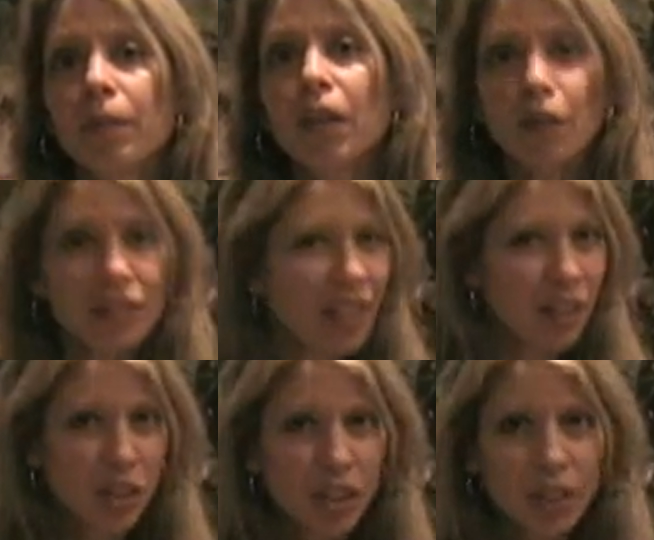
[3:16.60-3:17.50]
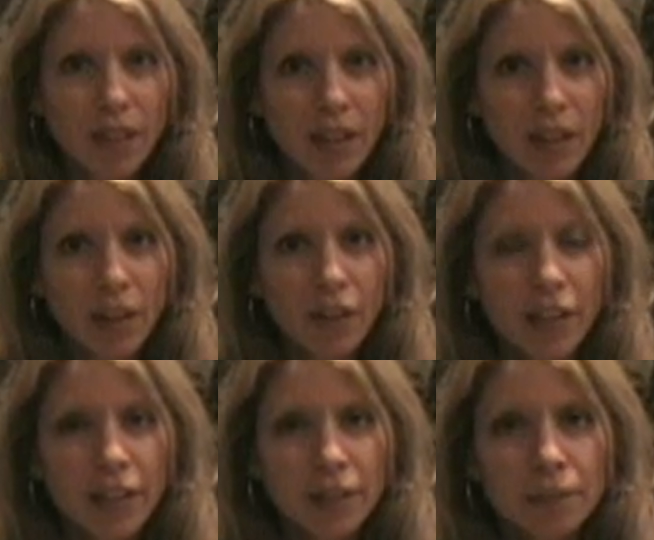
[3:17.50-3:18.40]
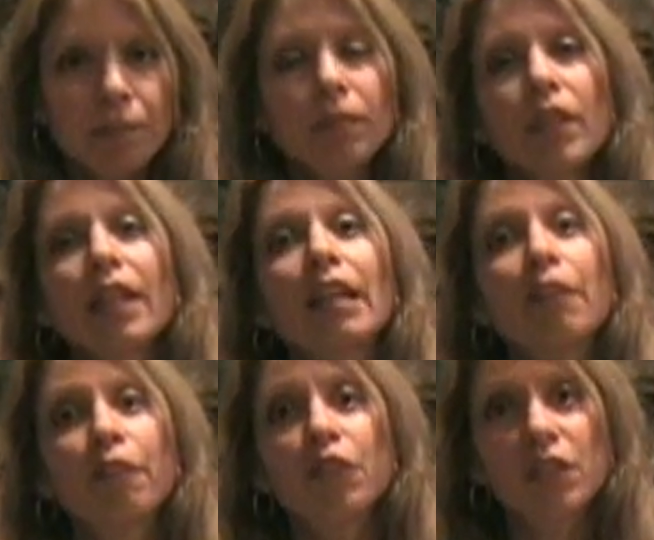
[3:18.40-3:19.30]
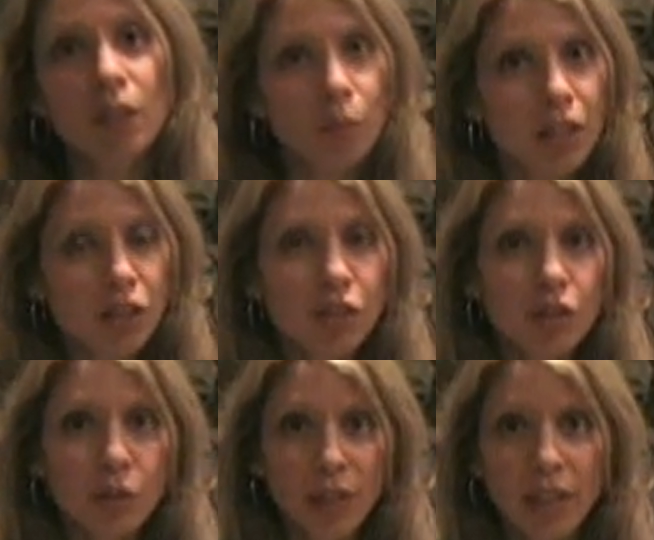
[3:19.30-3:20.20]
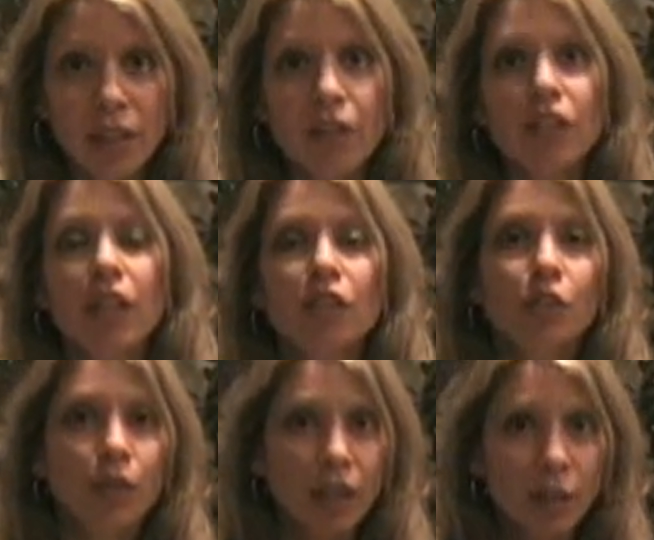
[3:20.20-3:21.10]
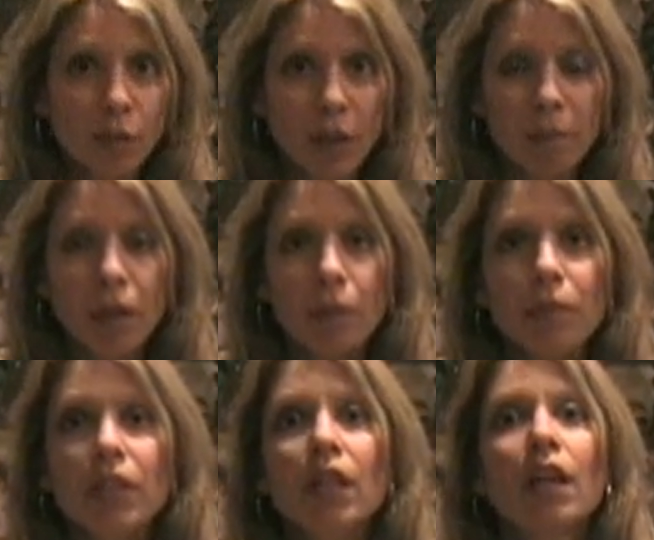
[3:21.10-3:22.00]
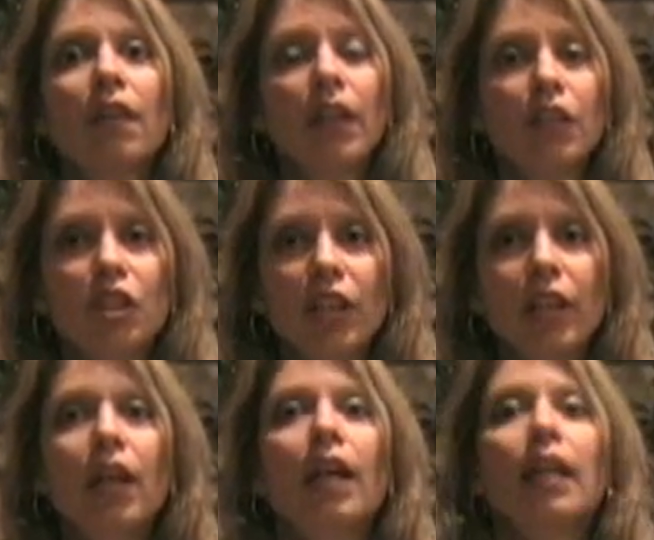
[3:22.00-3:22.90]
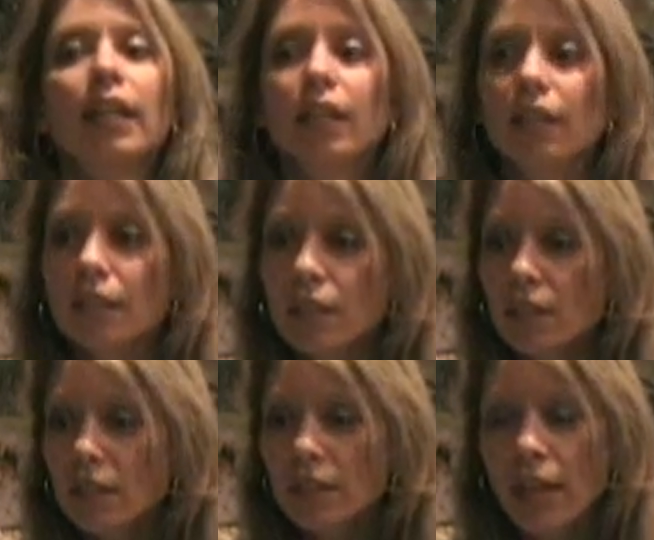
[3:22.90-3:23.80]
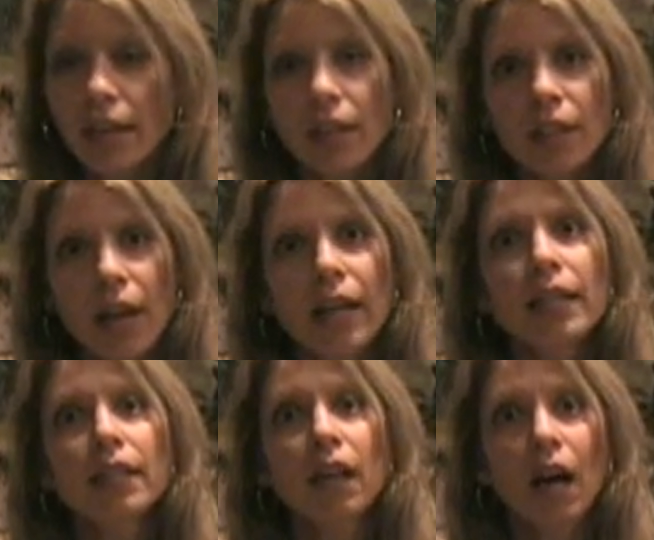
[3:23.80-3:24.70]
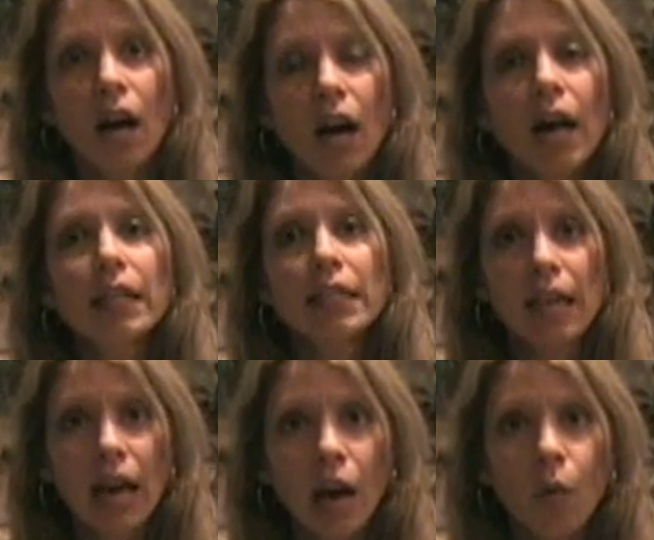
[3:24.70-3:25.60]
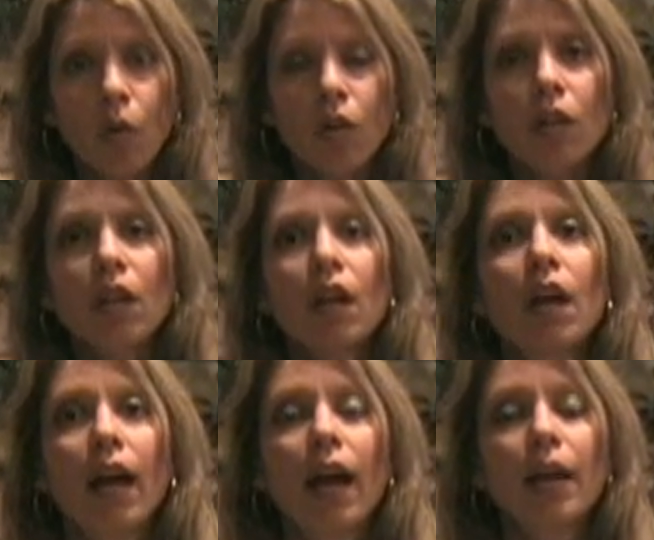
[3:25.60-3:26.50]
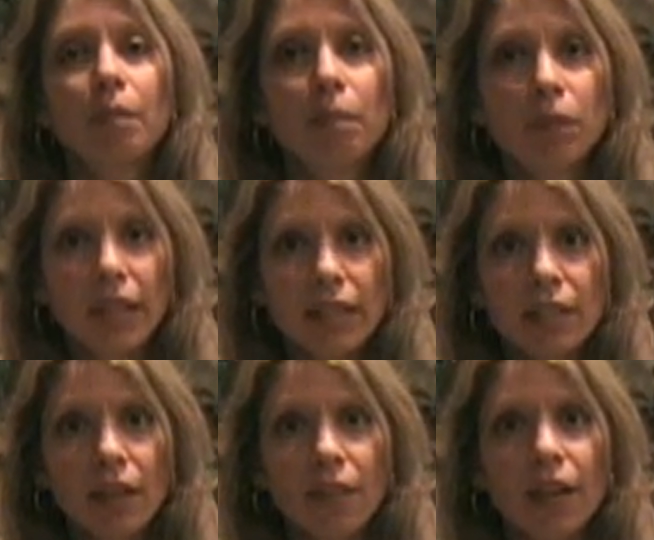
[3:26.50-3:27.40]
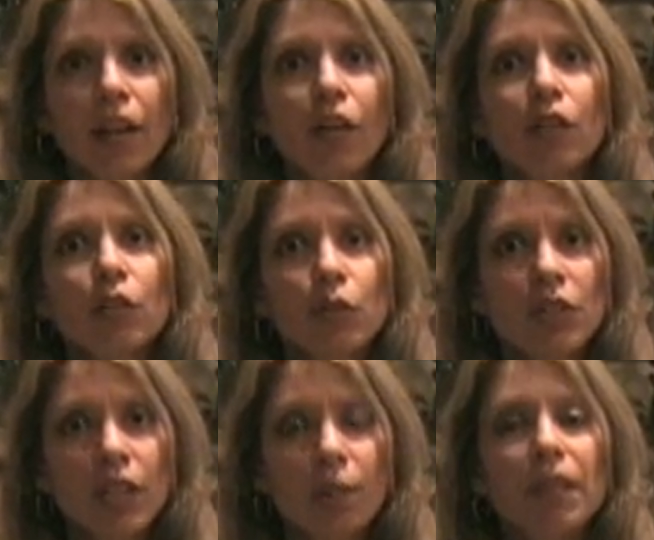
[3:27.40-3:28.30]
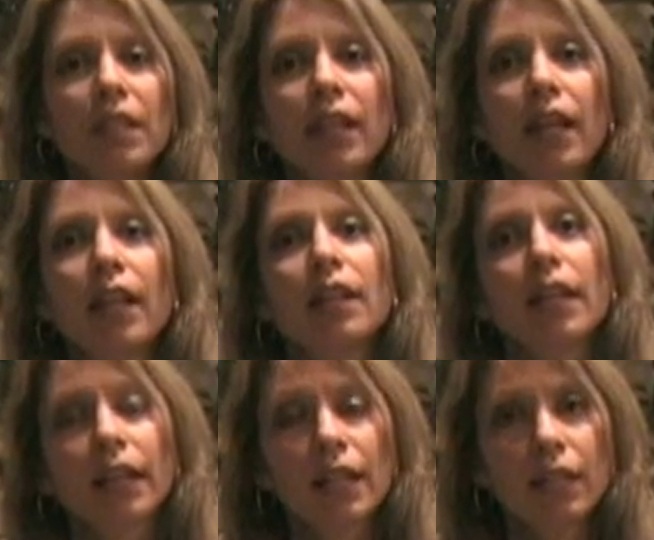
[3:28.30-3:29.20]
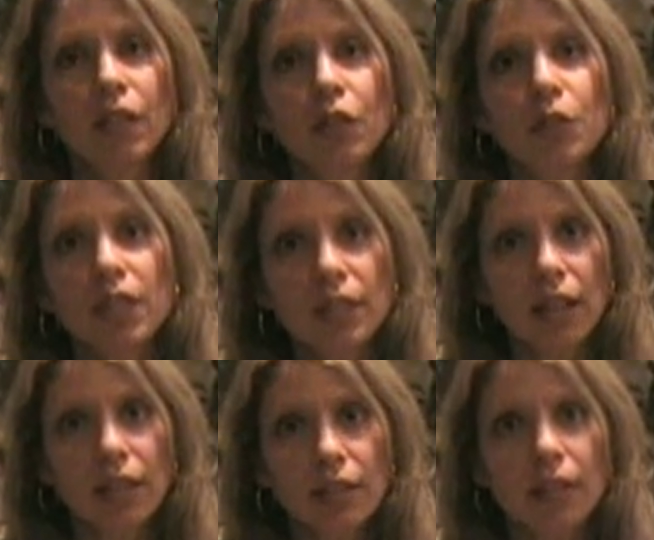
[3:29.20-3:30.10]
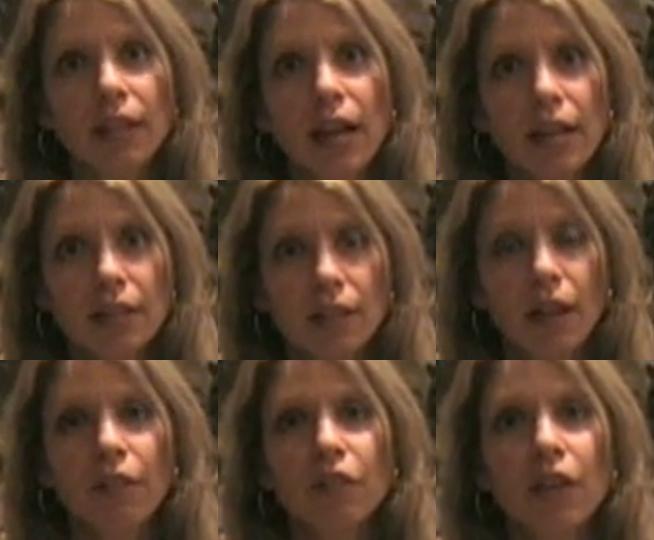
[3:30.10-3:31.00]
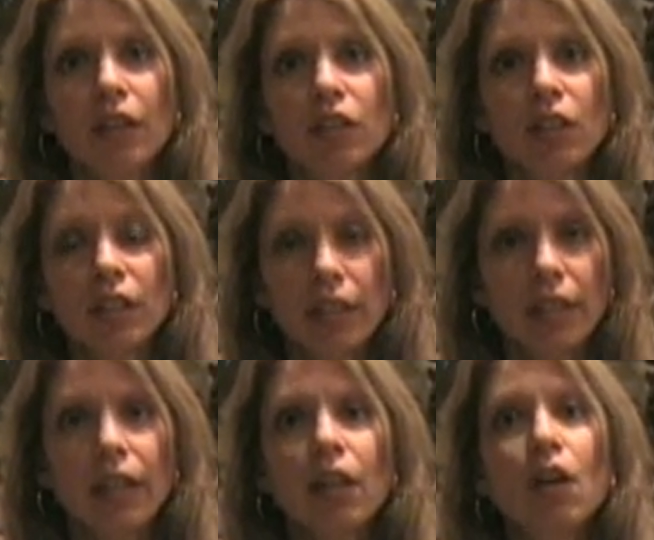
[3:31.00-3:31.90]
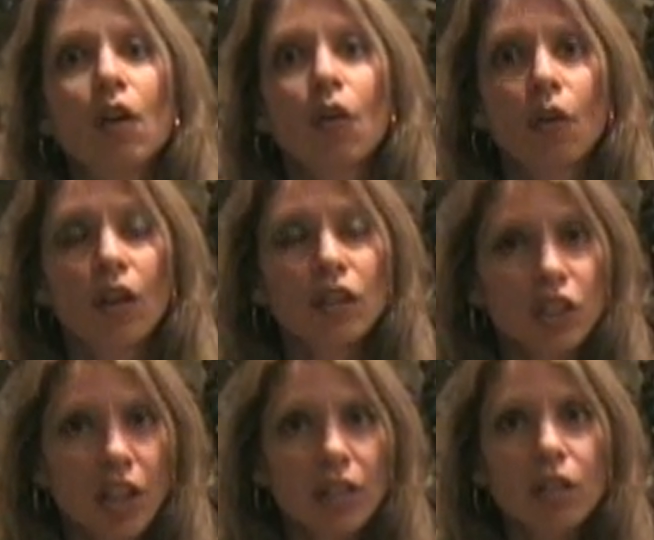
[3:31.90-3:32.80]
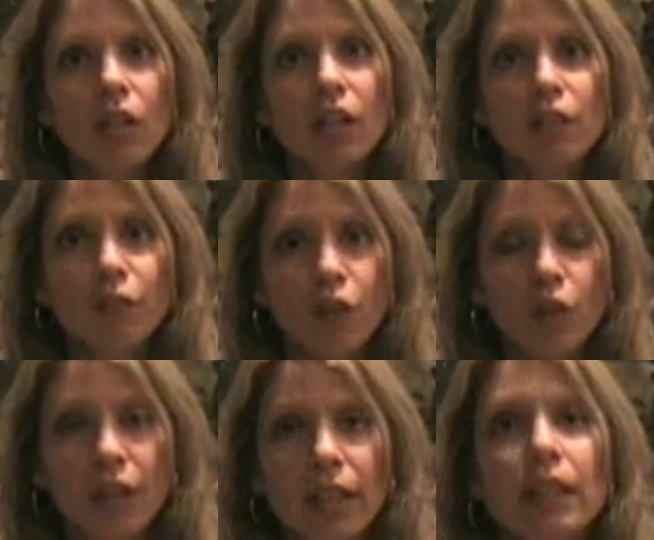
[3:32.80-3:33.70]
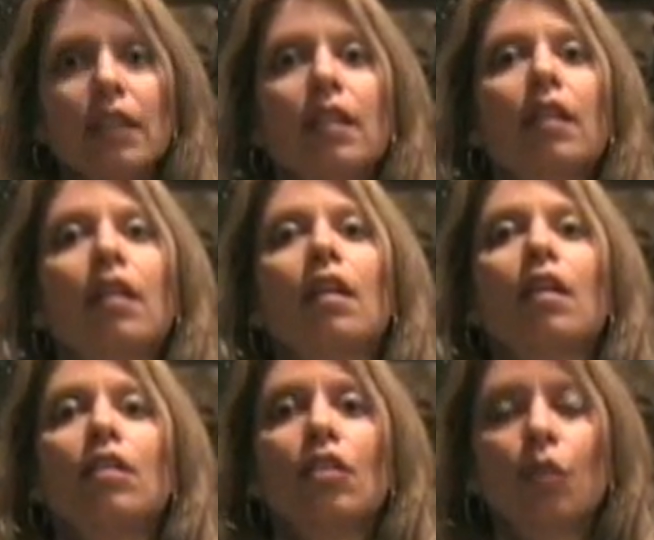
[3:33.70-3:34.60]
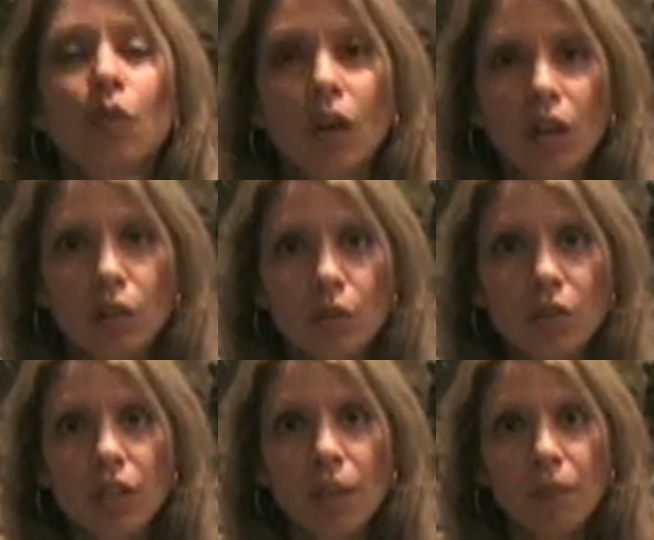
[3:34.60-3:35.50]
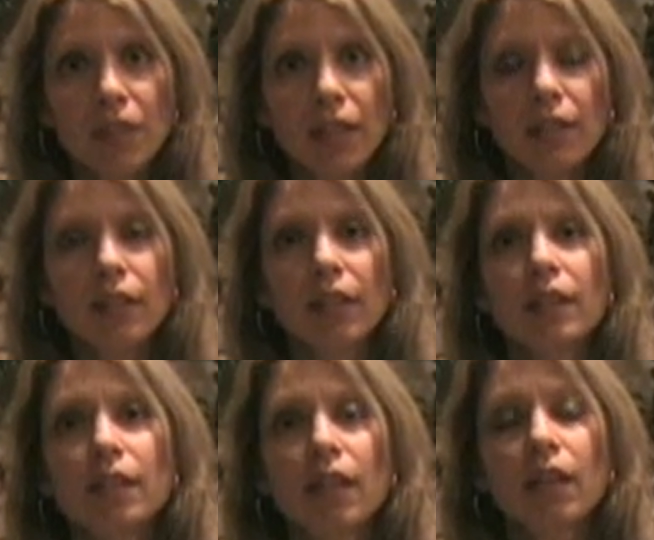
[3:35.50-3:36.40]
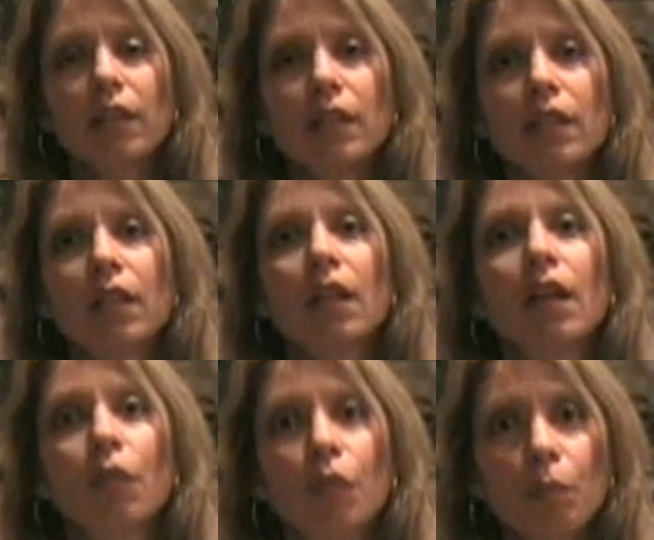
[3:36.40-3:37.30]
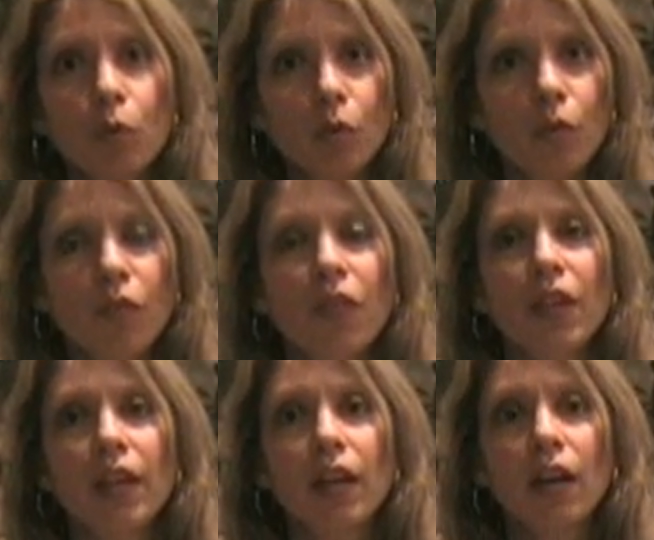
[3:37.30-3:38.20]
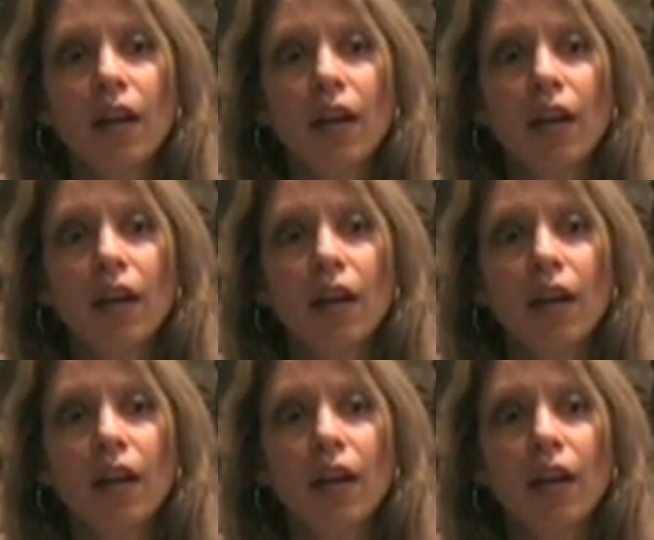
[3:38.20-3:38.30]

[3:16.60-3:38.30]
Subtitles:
irritation in that area. If for some reason you do get an irritation, you get the red bumps, the itching, take a nice hot towel and place it on that area, loosen up the skin, and like I said, use the salicylic acid after that to clean it, or a gentle exfoliant to loosen up the dead skin cells, remove the